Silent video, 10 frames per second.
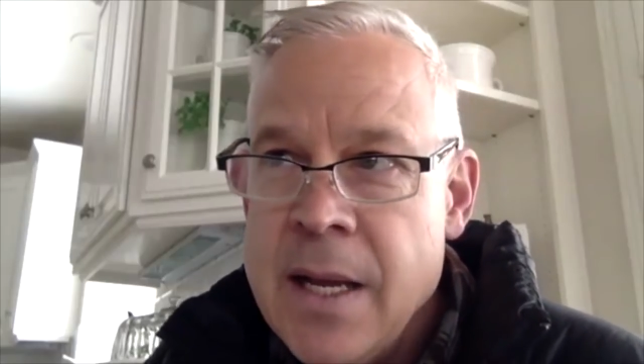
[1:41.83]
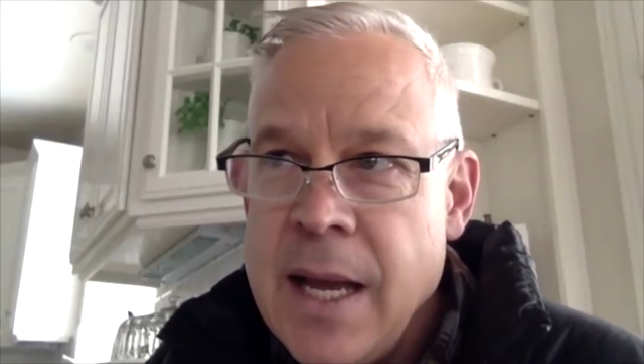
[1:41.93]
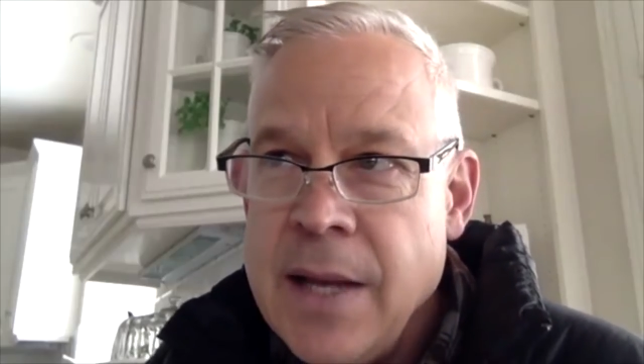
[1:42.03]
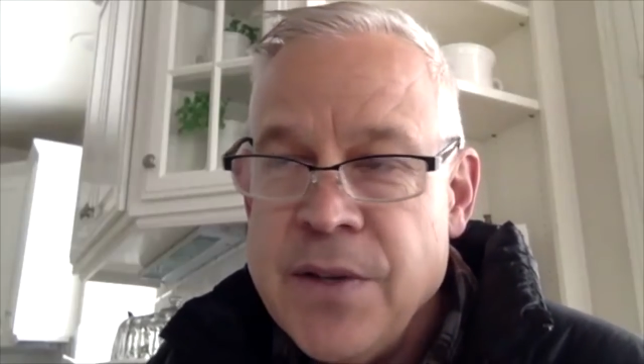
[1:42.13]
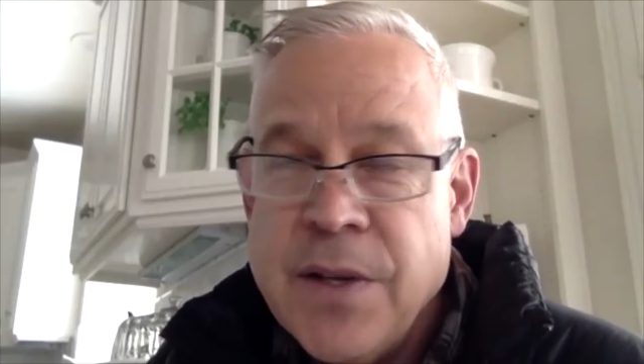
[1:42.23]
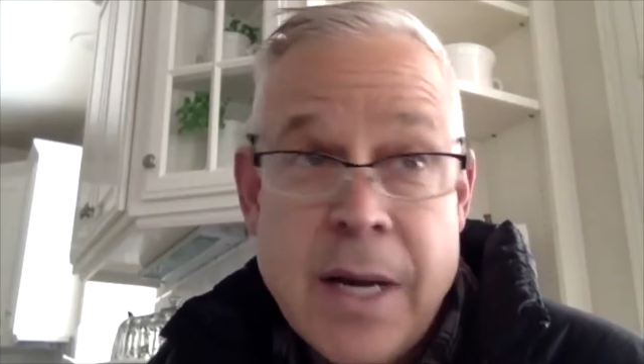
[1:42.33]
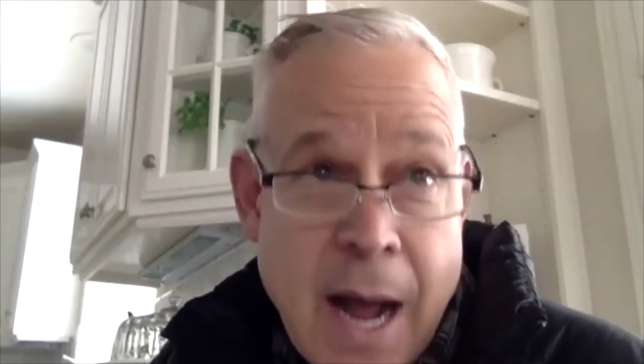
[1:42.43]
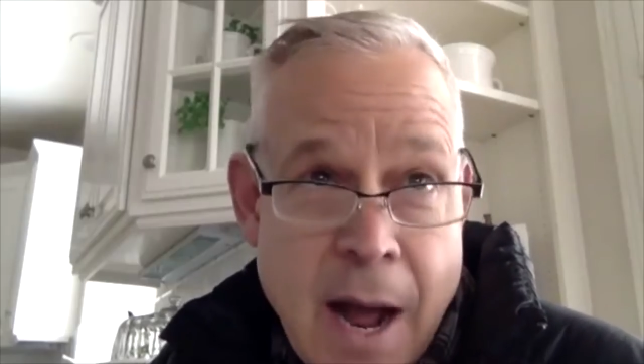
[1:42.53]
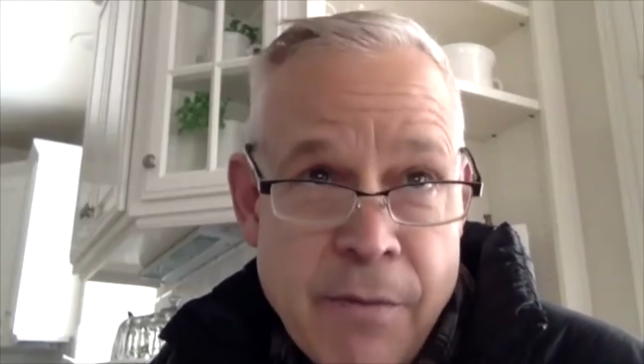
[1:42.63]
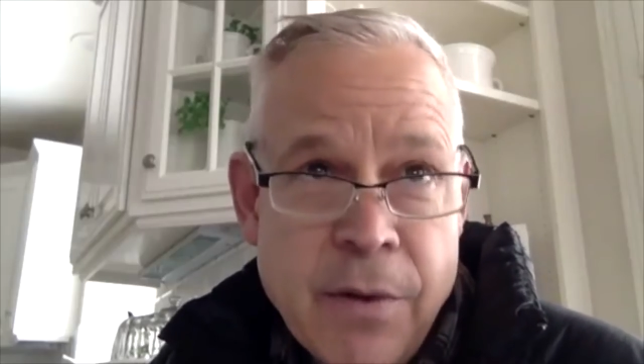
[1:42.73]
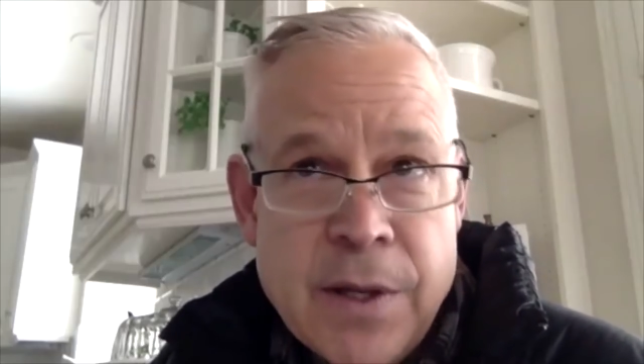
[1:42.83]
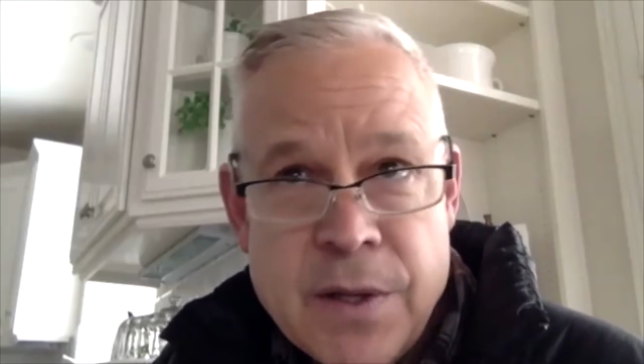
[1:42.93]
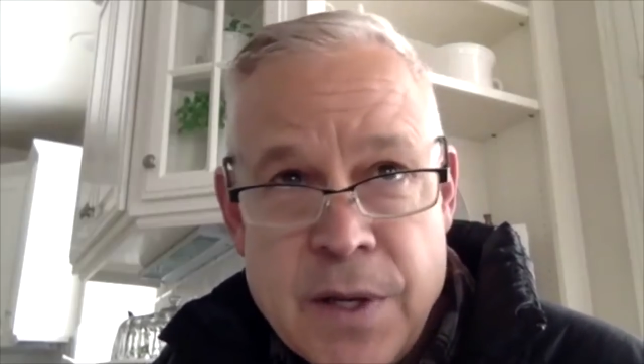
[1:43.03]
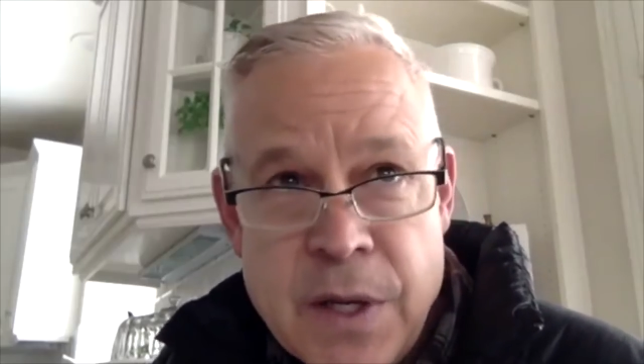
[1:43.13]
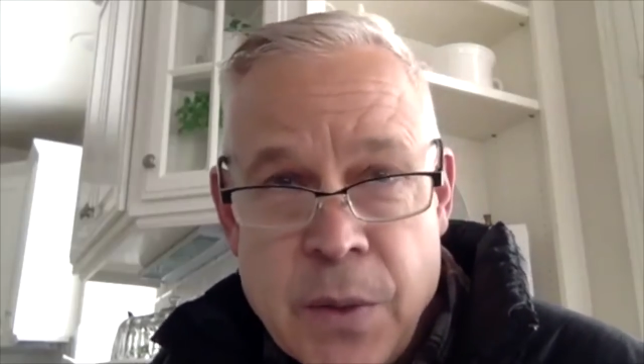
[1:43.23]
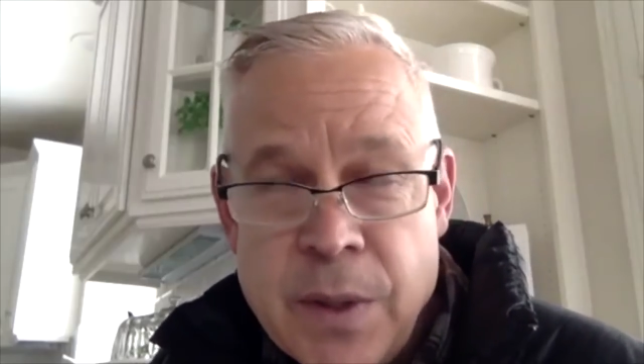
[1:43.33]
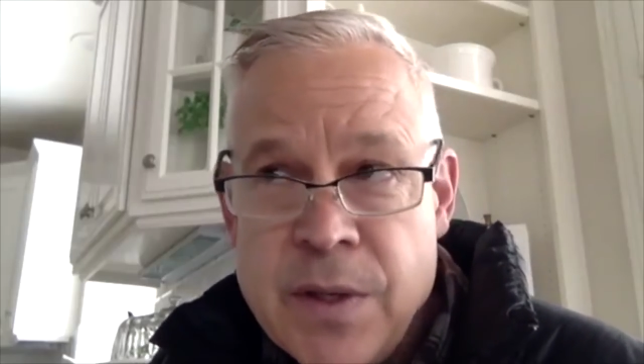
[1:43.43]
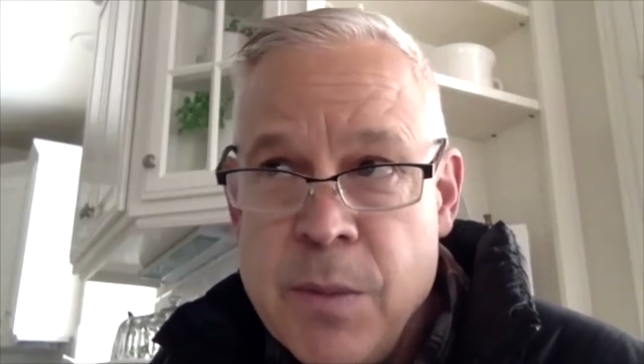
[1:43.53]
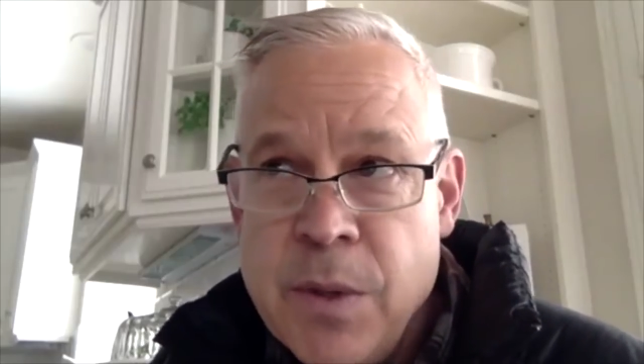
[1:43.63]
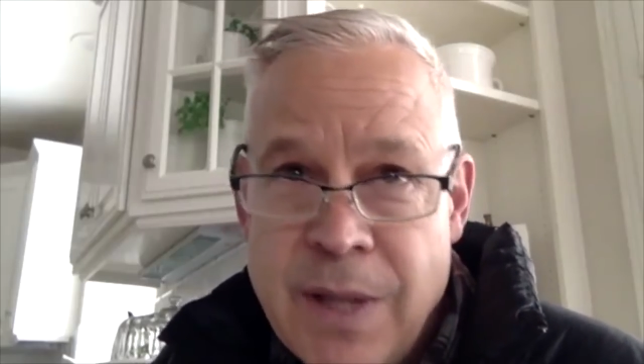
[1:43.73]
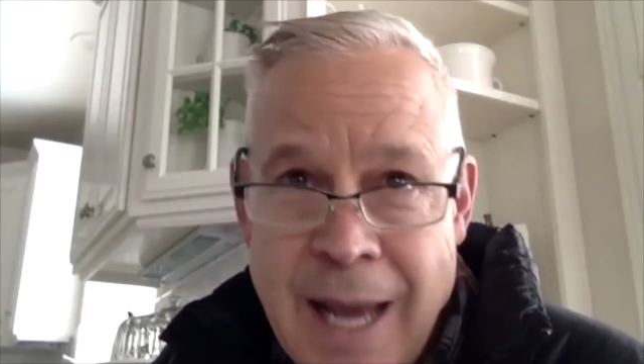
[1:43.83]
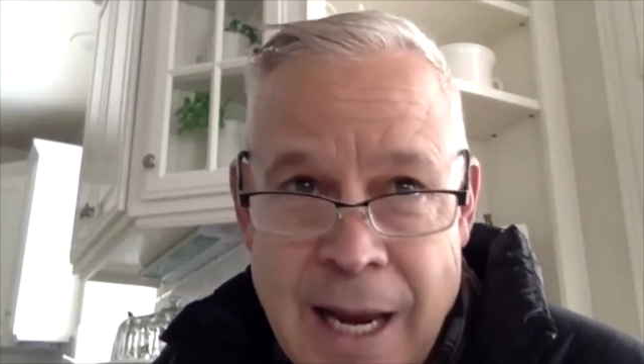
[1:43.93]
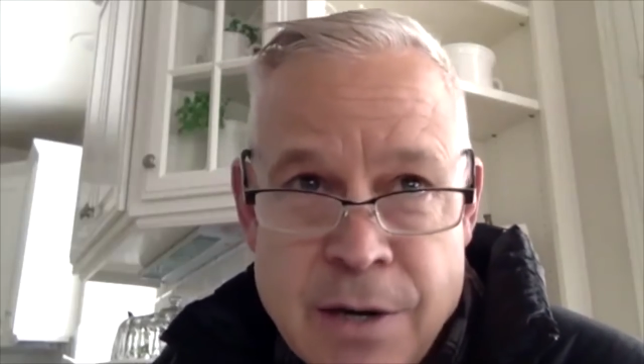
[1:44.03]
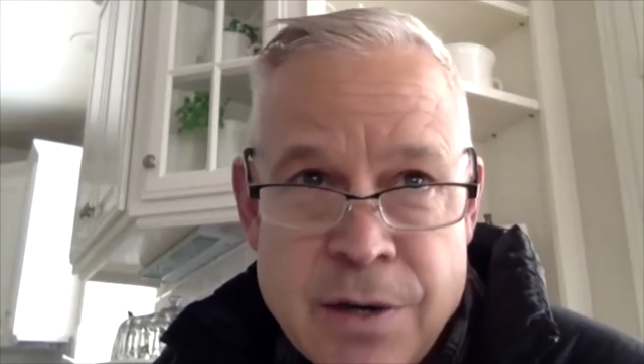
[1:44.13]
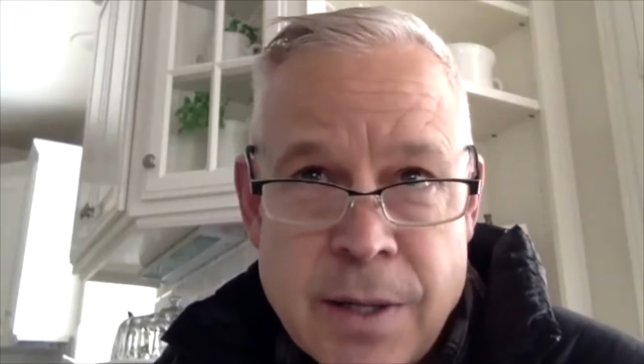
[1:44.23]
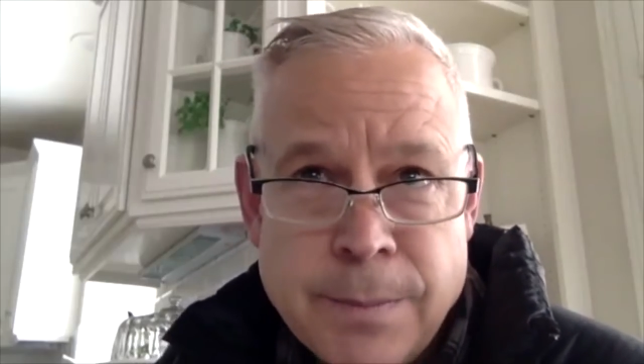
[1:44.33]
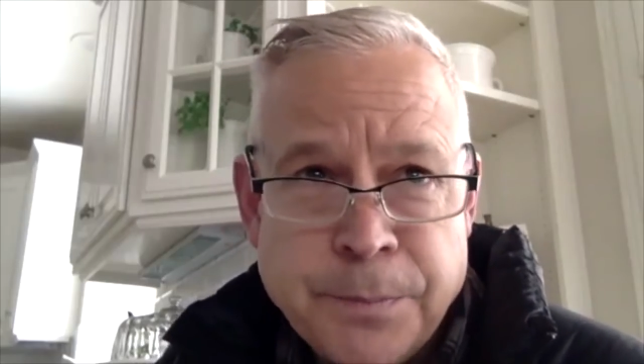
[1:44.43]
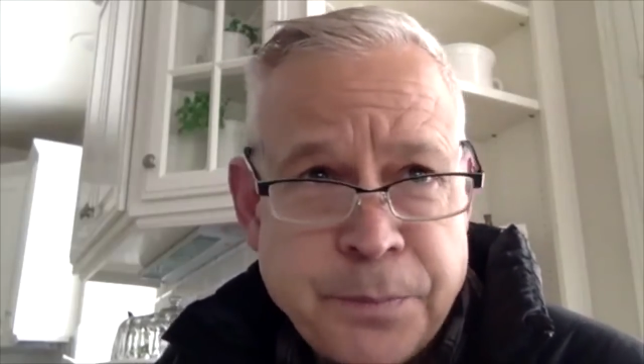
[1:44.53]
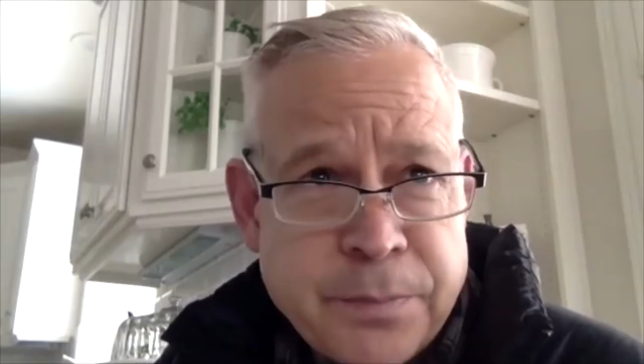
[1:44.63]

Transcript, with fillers: it's novel, it's new, it's a mutation